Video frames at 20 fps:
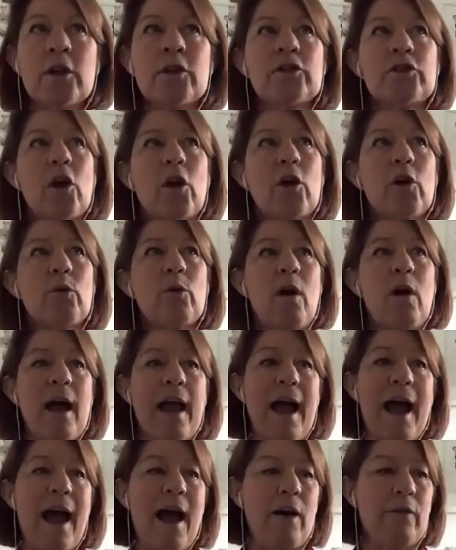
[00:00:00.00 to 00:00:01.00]
So I
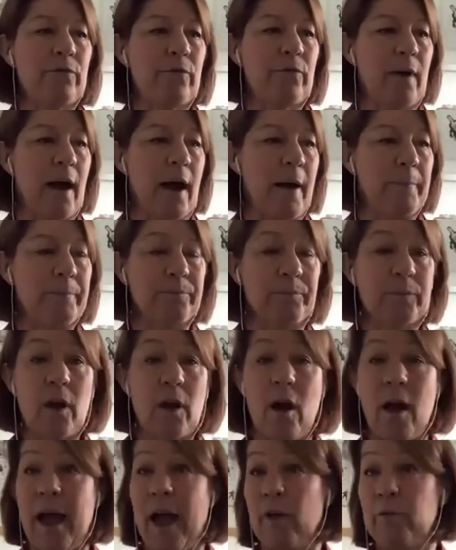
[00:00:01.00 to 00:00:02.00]
have
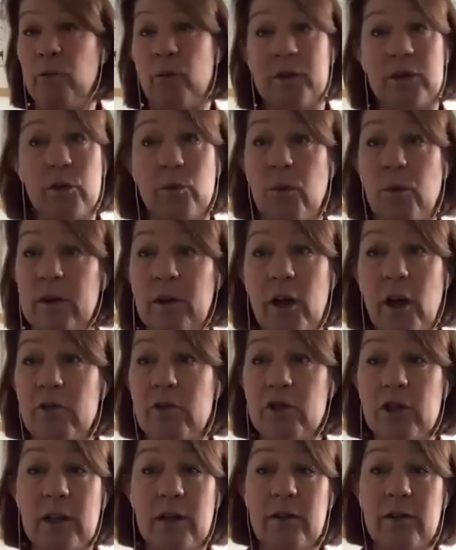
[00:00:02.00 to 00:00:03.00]
one-to-one
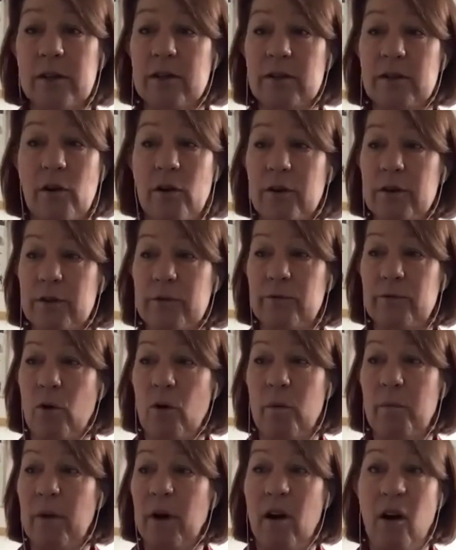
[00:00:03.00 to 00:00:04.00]
coaching that starts
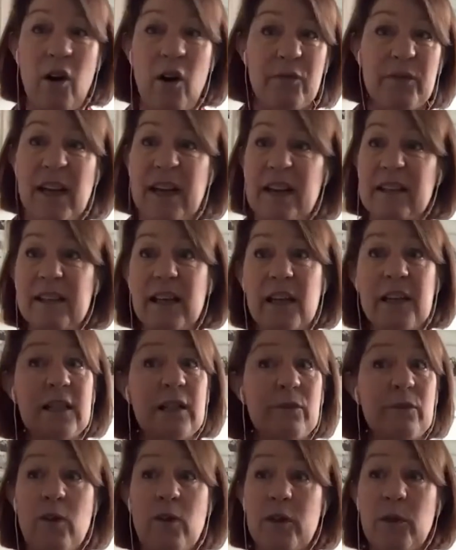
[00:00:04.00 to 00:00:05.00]
from a half-day
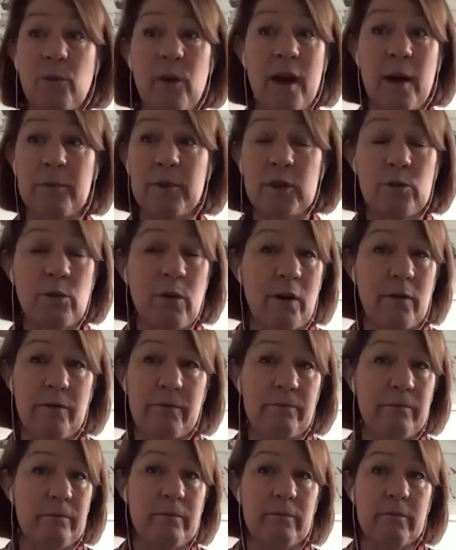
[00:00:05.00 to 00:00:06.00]
intensive right the way up to
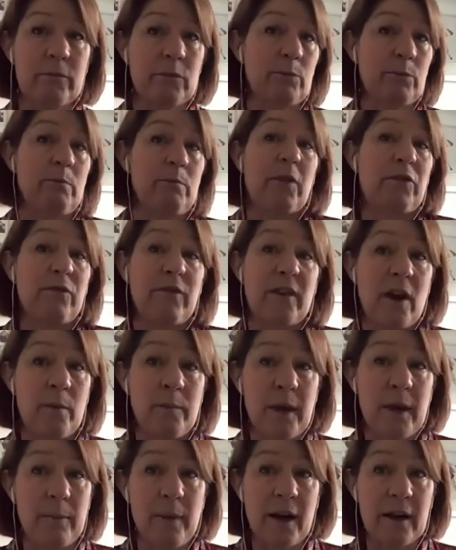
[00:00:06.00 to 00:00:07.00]
12-month
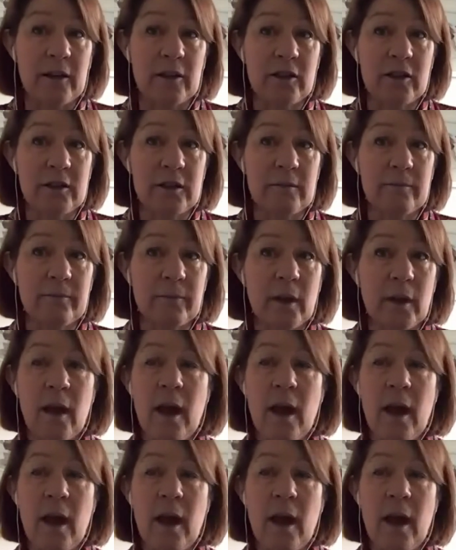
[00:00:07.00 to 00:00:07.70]
VIP packages.